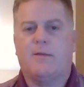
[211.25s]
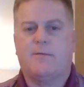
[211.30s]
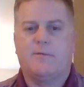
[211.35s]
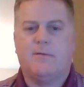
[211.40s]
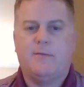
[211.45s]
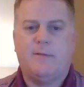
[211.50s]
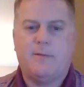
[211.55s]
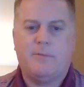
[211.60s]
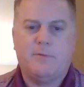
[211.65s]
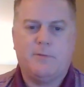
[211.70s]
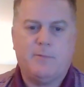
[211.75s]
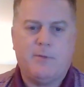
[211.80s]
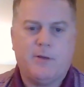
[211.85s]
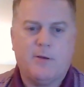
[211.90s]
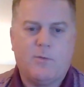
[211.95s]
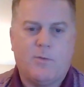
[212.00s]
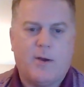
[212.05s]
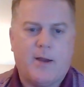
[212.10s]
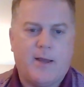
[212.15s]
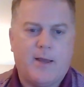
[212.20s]
asking them to
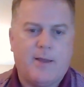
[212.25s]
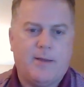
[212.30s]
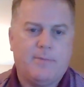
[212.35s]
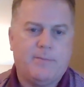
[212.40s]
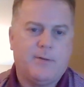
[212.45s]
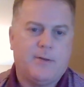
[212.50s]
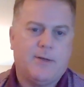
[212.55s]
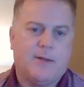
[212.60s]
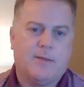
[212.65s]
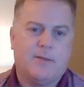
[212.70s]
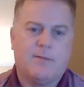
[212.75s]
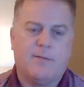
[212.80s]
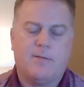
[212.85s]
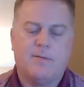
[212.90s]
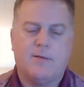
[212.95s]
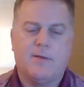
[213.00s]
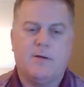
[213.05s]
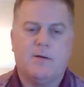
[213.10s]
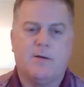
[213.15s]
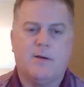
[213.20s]
be quiet, but nothing
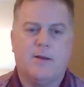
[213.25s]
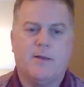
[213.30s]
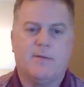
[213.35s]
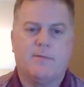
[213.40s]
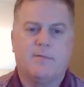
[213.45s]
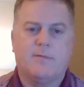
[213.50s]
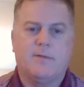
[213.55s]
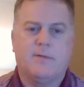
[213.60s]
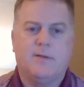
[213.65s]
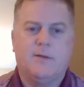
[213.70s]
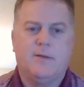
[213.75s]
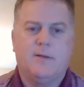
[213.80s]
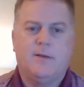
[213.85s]
serious.